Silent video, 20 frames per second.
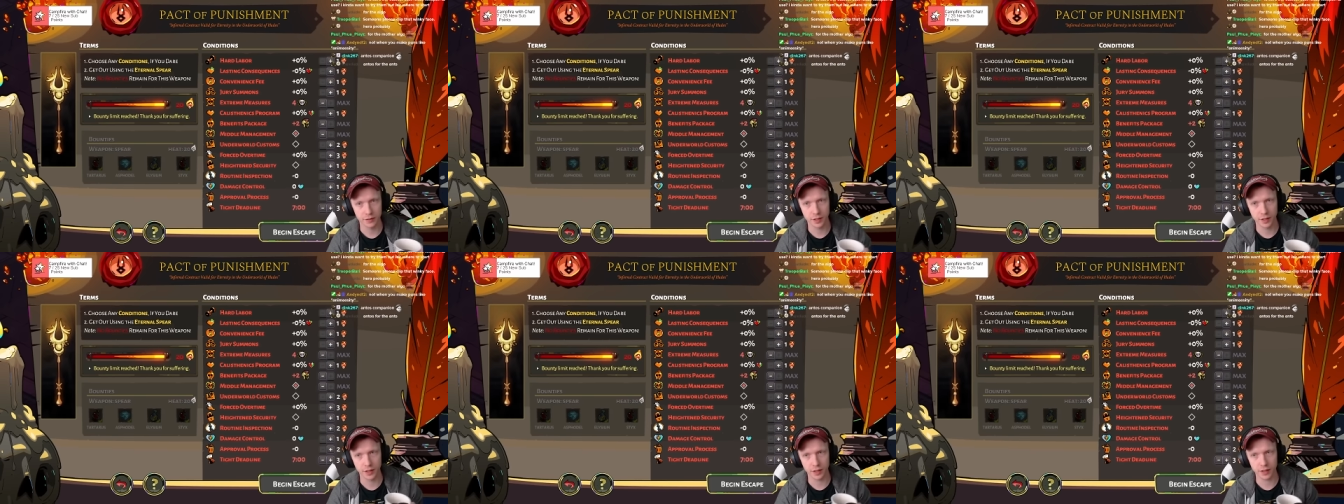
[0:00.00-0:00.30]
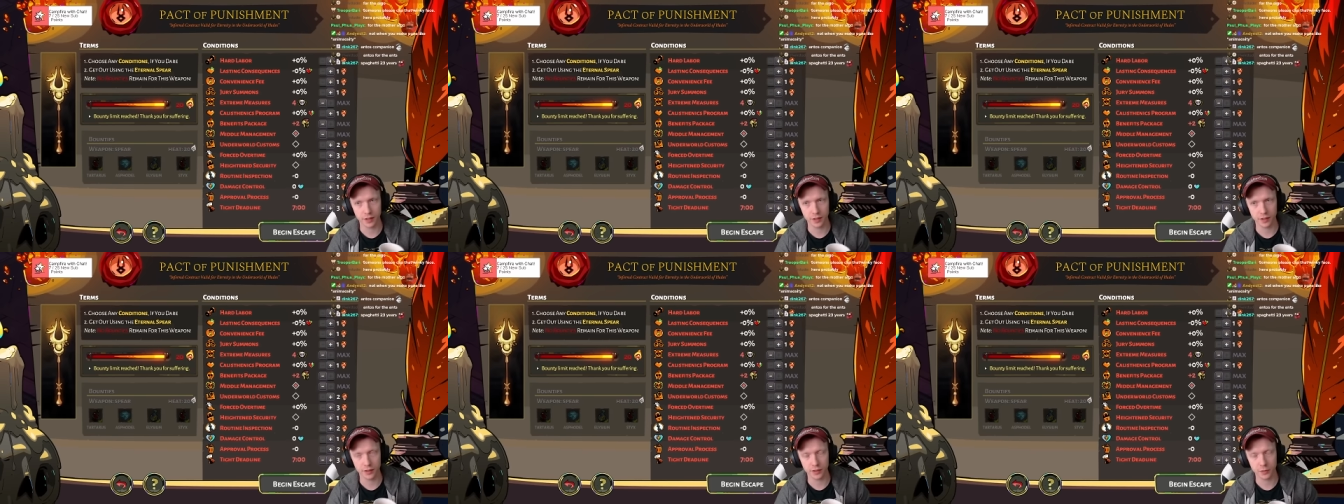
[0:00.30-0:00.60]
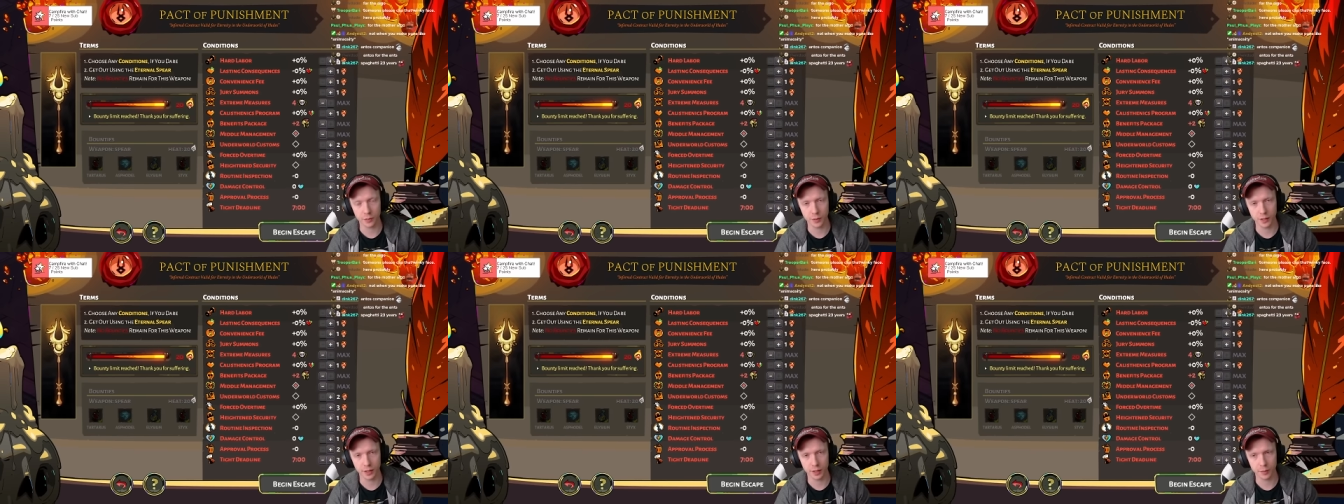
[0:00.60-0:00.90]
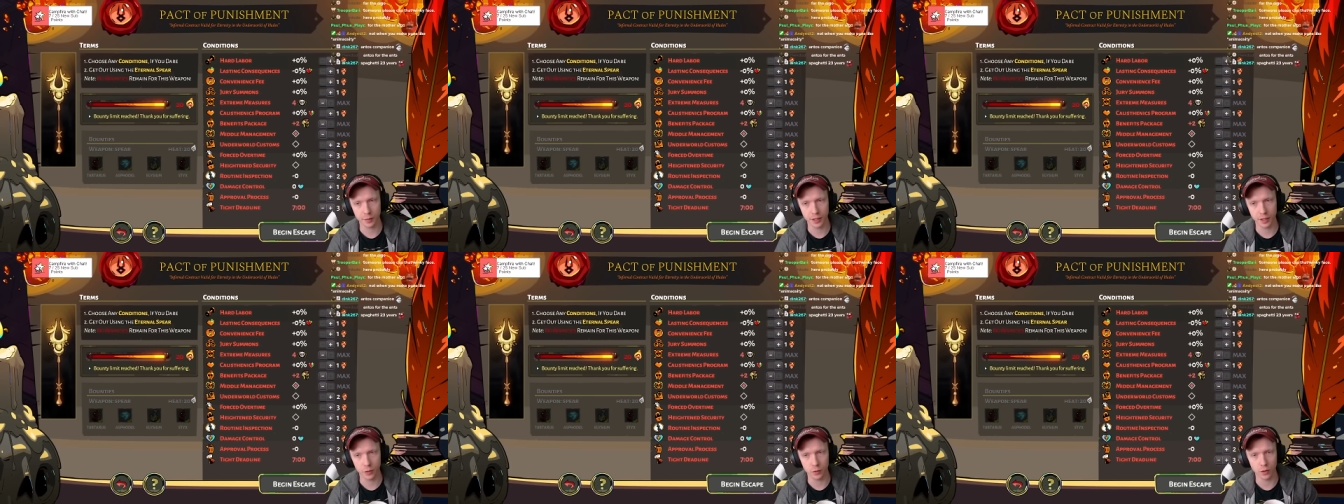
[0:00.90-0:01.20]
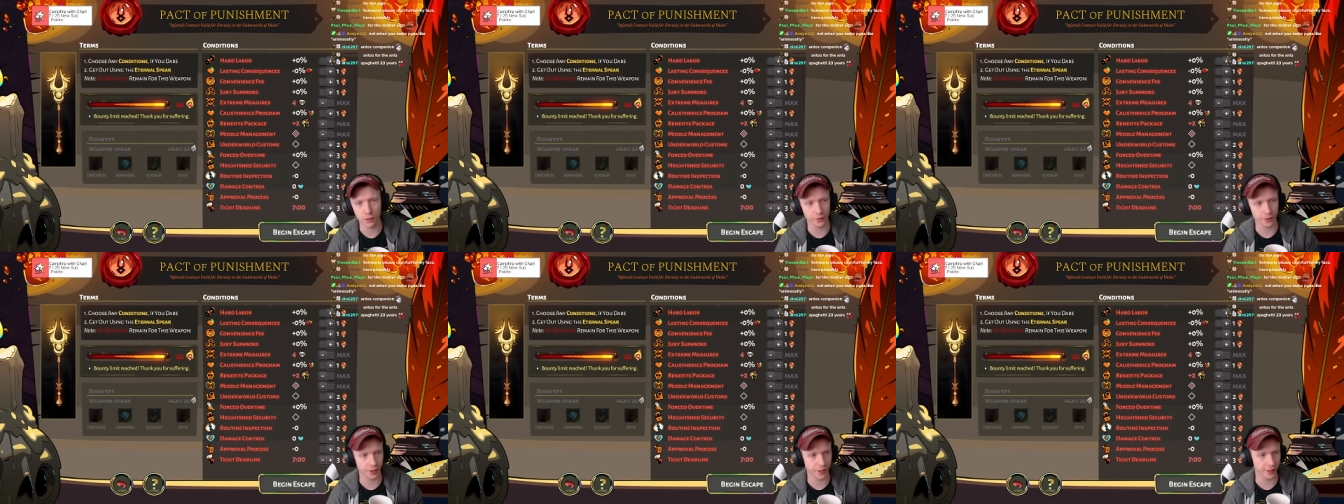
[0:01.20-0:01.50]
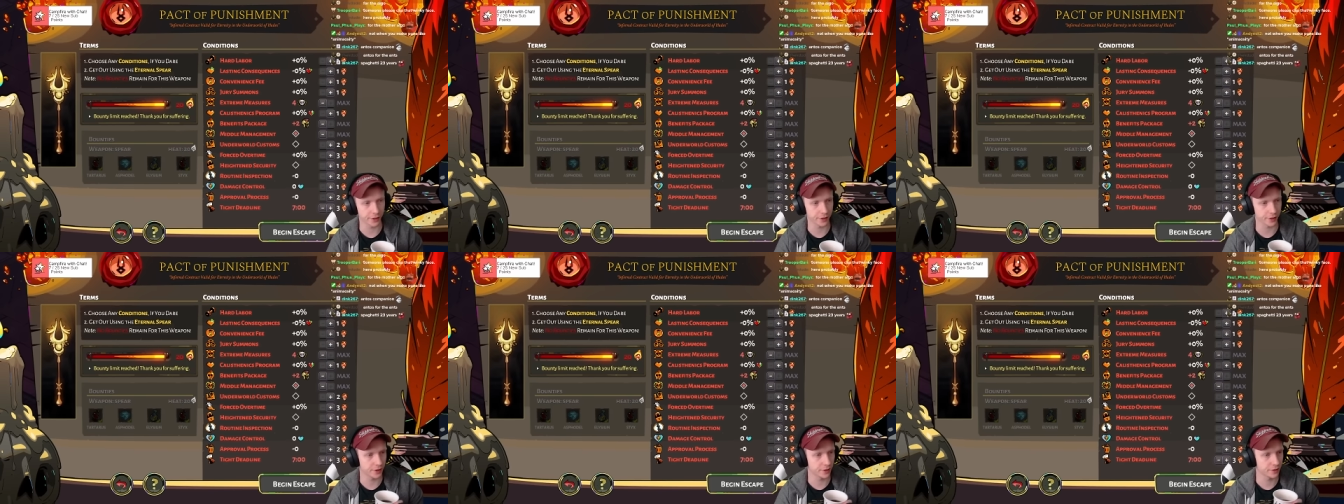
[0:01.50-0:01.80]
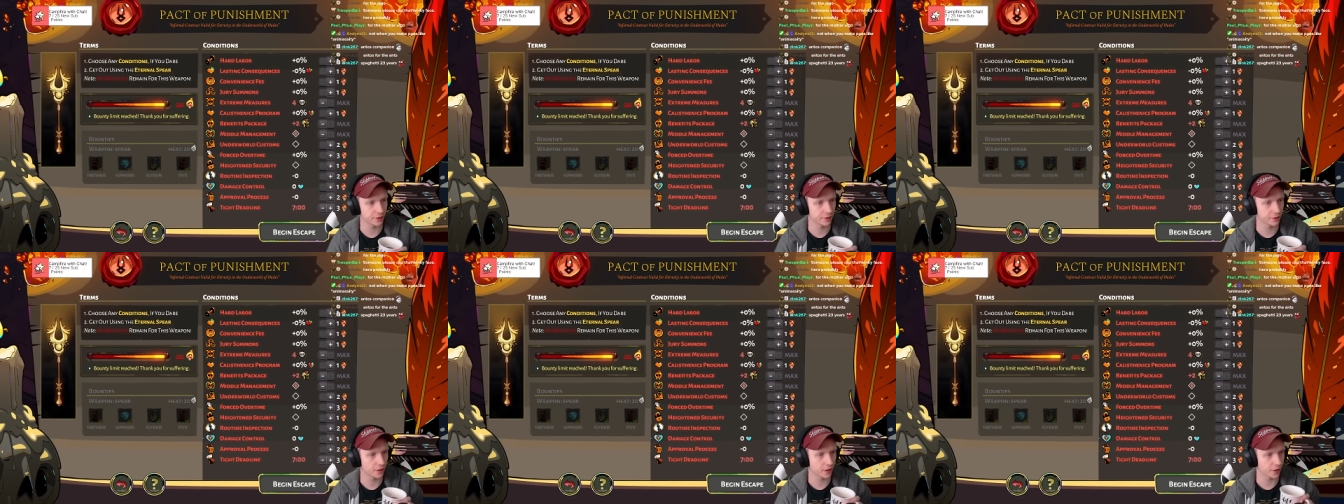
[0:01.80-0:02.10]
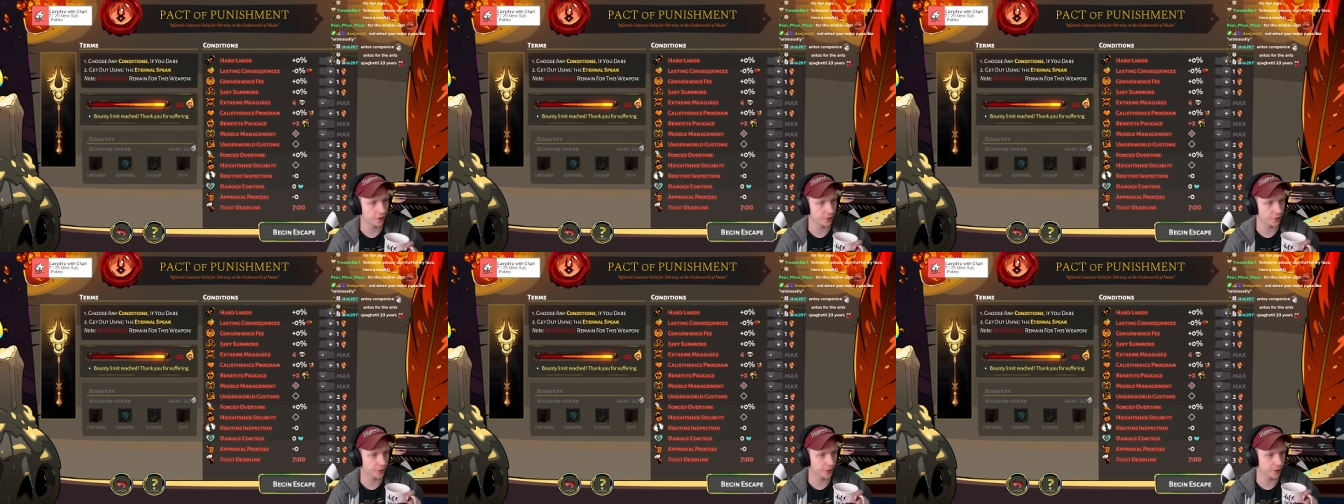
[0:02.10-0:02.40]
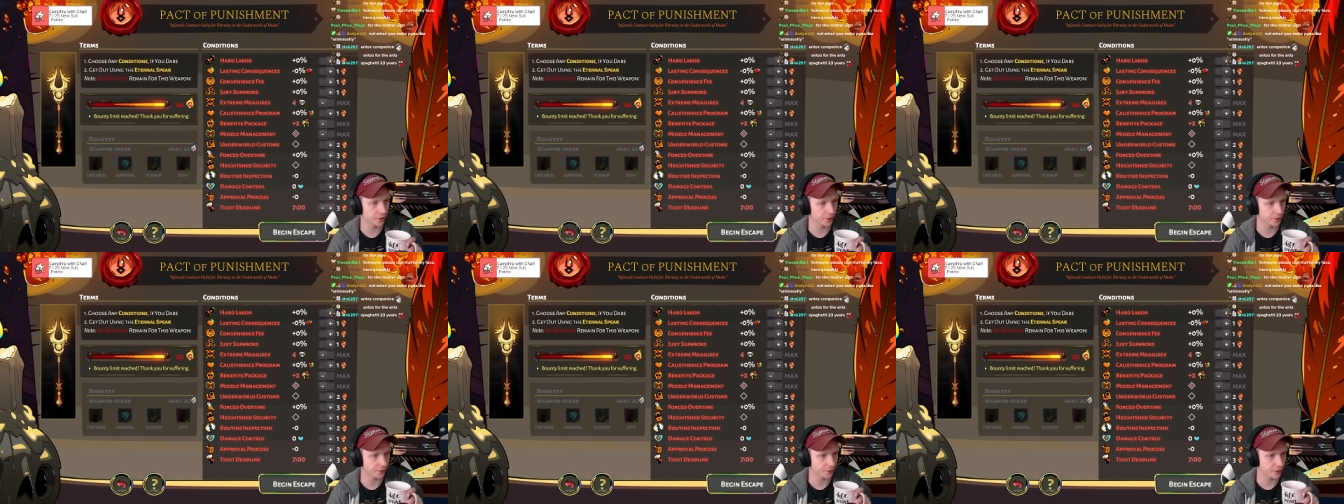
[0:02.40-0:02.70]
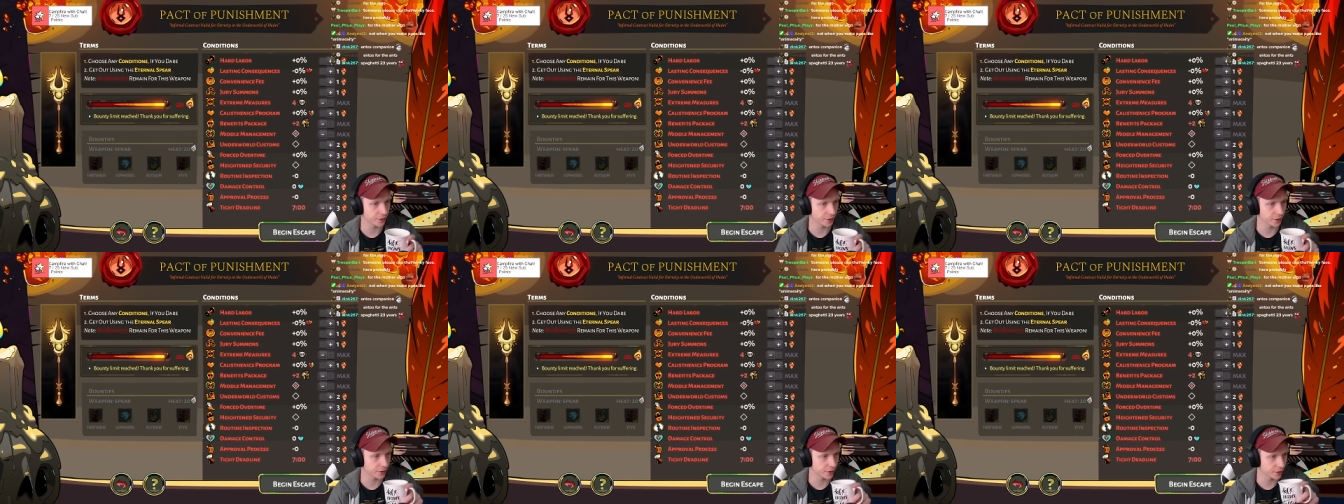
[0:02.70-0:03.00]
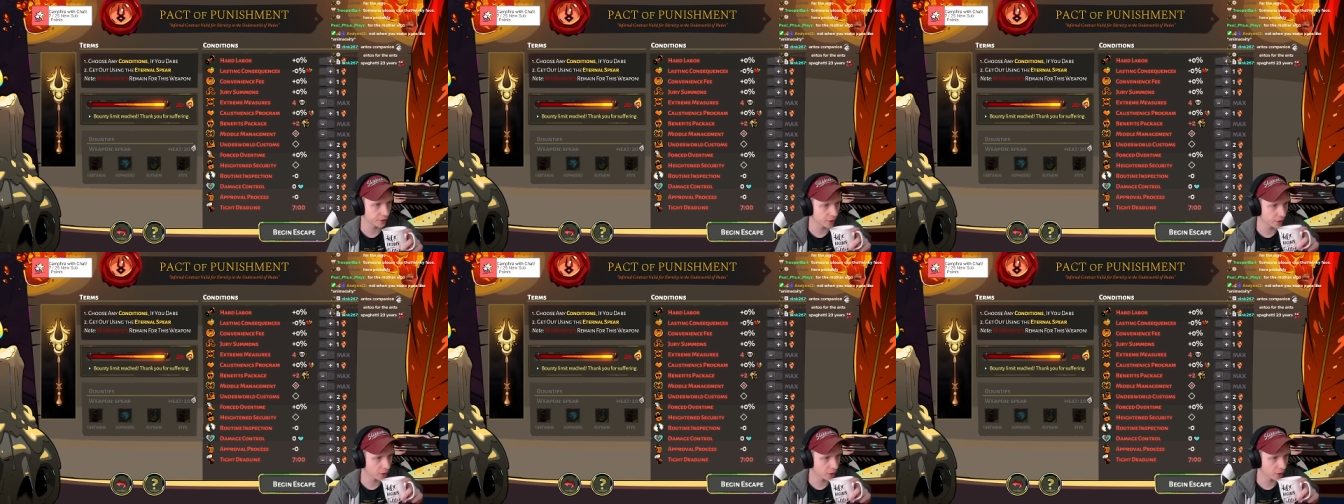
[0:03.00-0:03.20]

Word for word: Achilles Spear, Beowulf, or Hera. All three of those are really good.